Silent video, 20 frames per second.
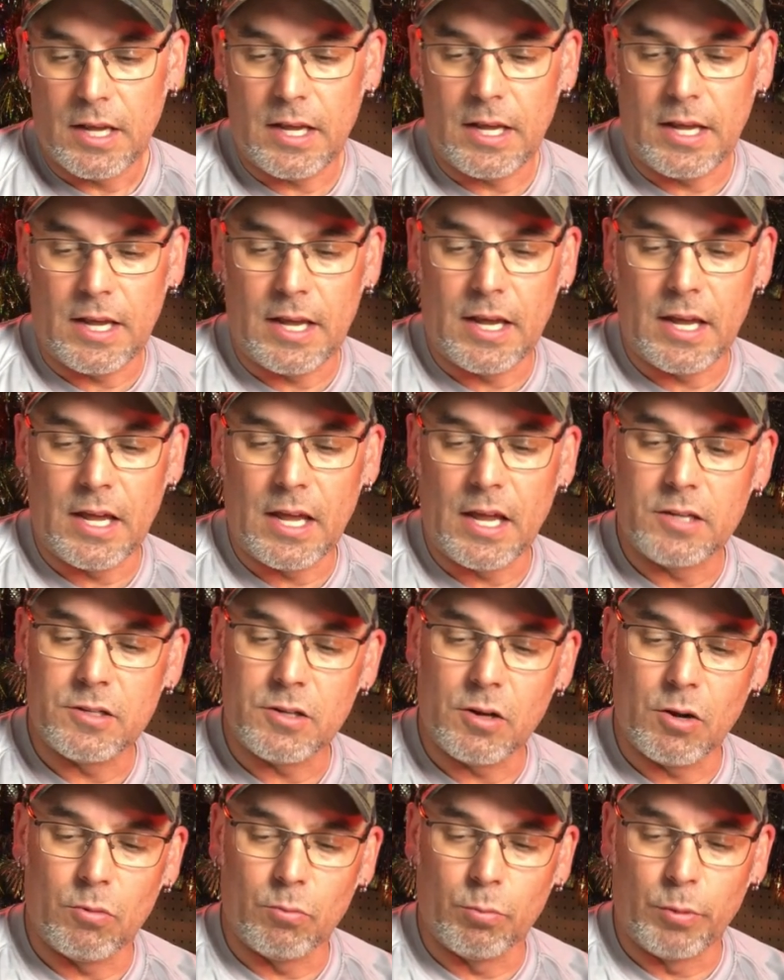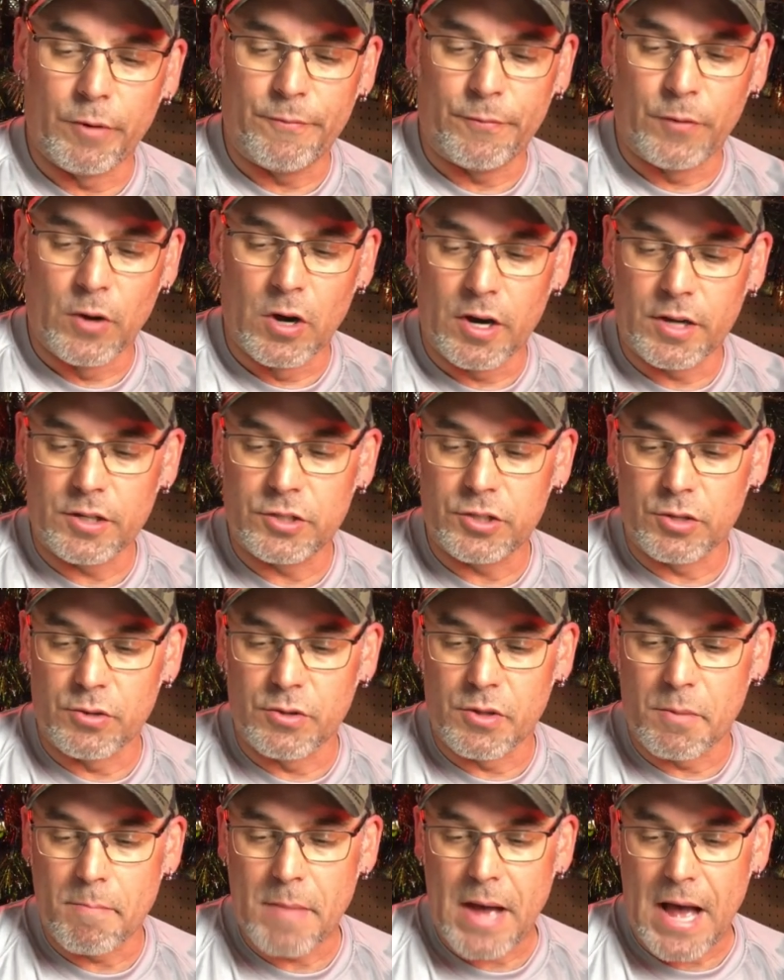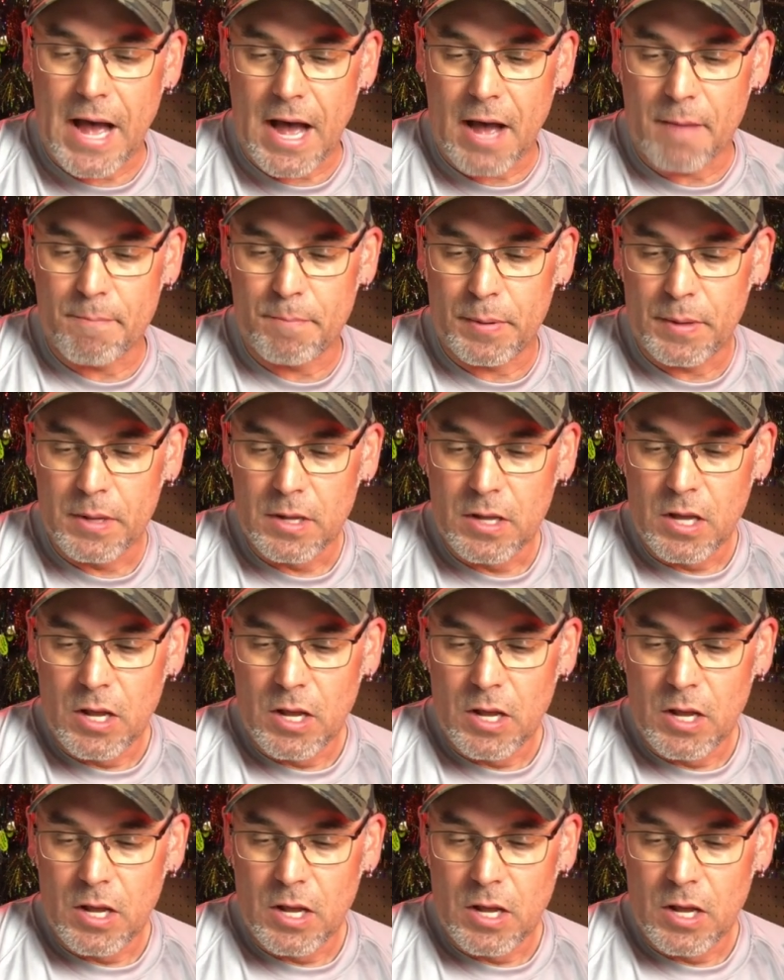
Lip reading: And referring to the map,